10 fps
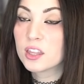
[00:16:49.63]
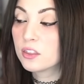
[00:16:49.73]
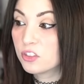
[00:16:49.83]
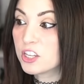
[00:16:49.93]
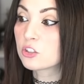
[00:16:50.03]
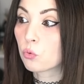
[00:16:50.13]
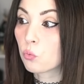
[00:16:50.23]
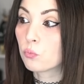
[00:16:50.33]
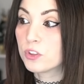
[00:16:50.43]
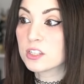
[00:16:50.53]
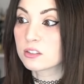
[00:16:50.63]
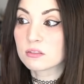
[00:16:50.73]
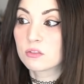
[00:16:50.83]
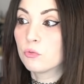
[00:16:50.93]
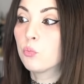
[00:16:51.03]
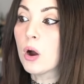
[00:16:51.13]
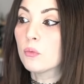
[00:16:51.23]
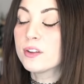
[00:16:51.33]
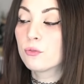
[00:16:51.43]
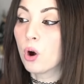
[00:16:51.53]
this this what
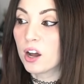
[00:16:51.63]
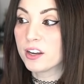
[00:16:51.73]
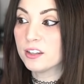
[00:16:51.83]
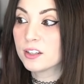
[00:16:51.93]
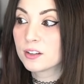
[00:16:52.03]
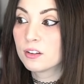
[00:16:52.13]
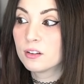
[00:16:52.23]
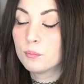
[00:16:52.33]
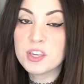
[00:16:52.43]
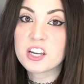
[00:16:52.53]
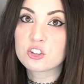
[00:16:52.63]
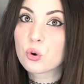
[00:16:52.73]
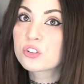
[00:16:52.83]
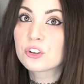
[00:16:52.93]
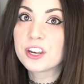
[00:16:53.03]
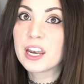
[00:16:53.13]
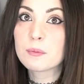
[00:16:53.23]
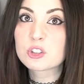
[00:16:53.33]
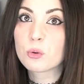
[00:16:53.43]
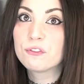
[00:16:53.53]
we've wanted because Crystal
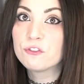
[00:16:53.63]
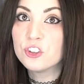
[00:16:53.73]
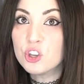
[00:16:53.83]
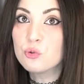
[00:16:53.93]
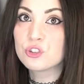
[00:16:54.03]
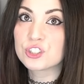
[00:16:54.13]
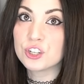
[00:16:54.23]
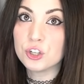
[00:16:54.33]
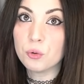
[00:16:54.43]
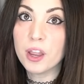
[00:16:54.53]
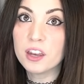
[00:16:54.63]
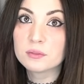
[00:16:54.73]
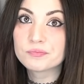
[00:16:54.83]
Dynamics refused to do it.